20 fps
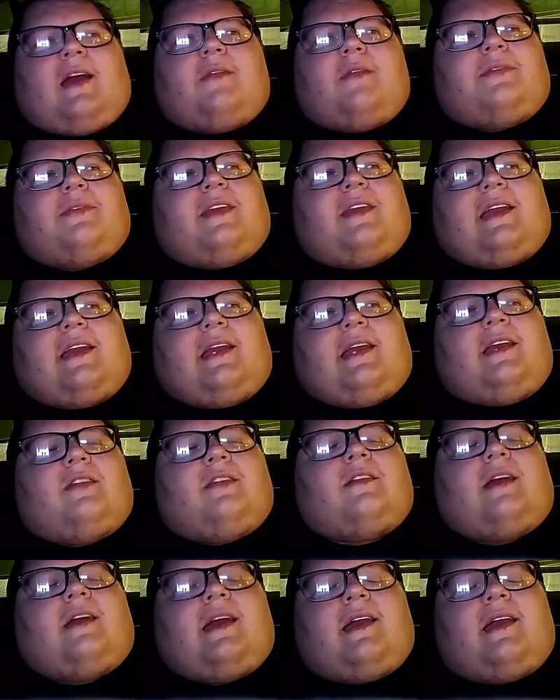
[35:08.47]
I don't think I
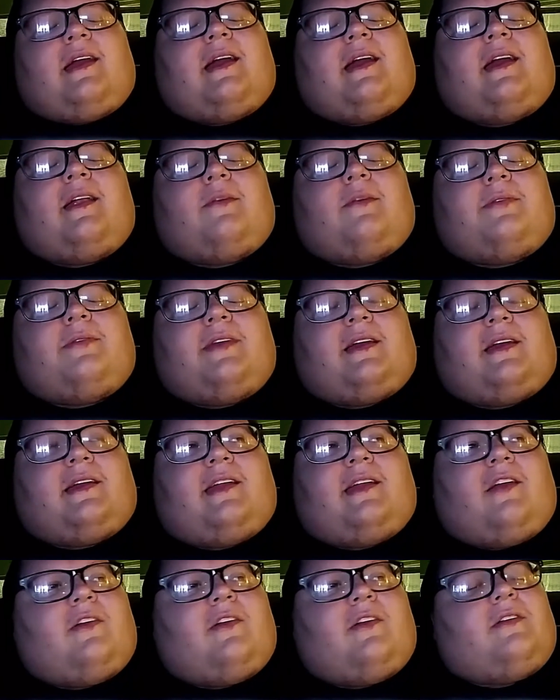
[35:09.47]
either. I don't think I
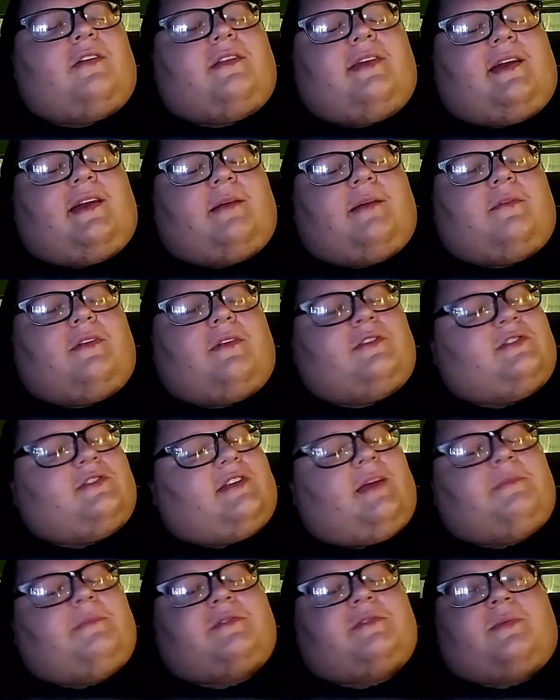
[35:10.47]
care either. I think I'm going to
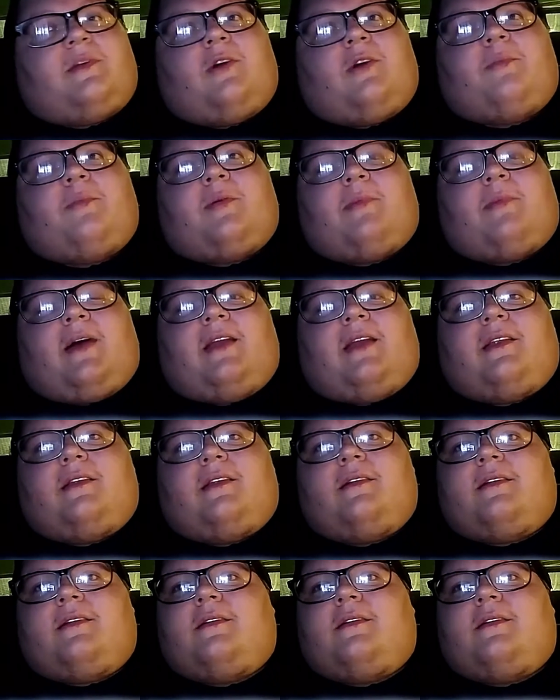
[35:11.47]
just keep this one open minded.